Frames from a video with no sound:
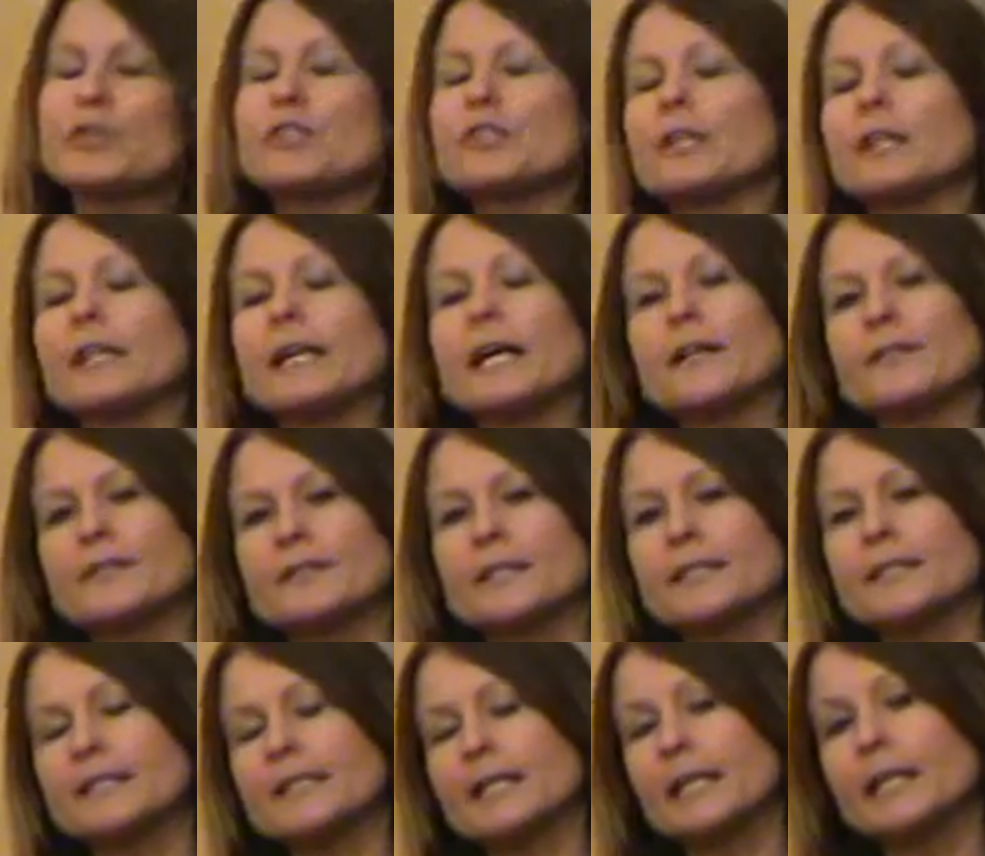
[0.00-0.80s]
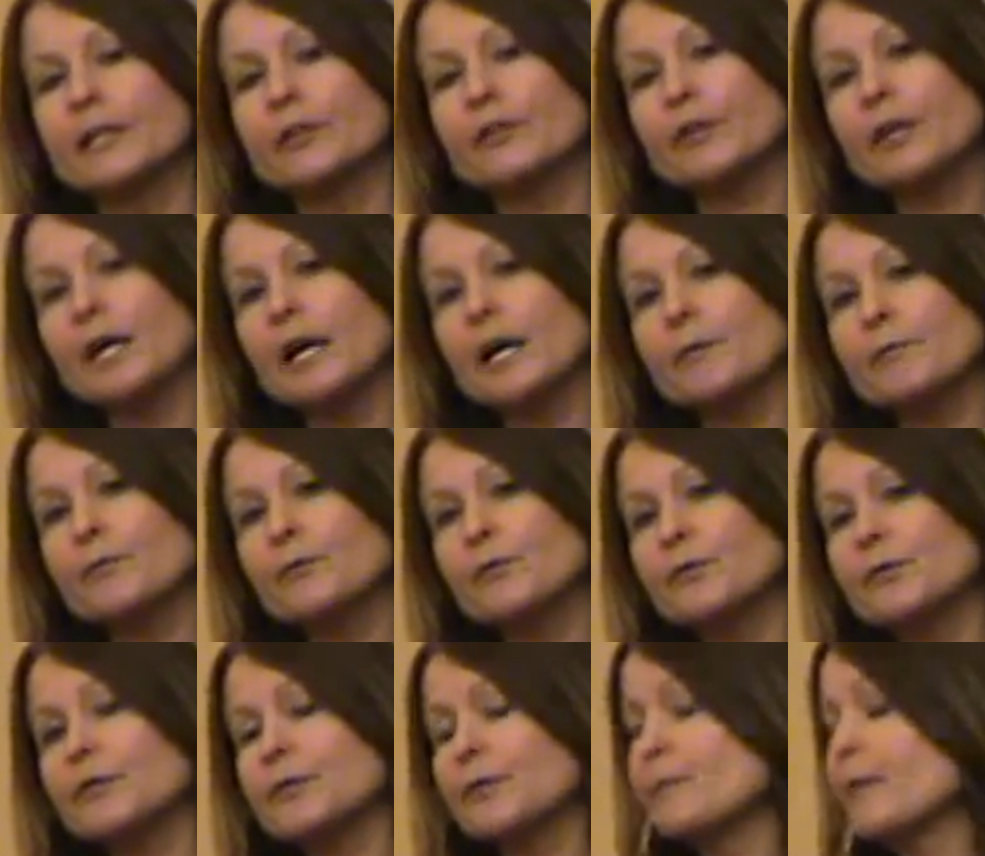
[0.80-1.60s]
which allows us to intercom
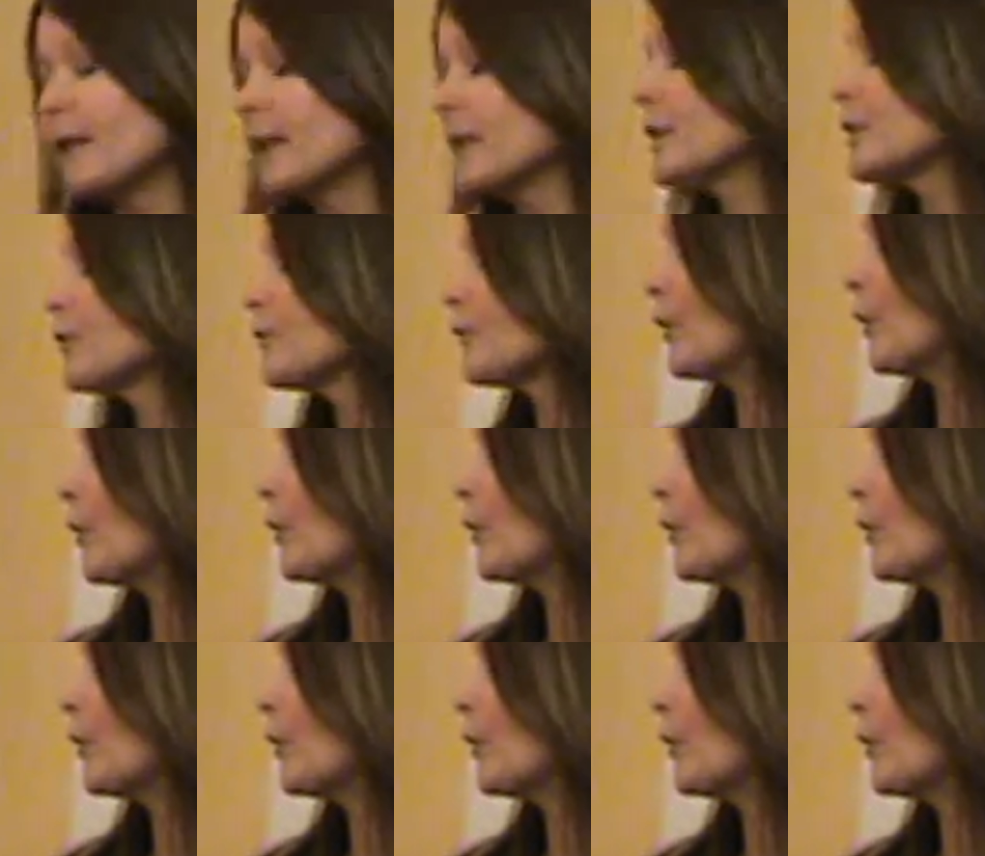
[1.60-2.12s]
through somebody's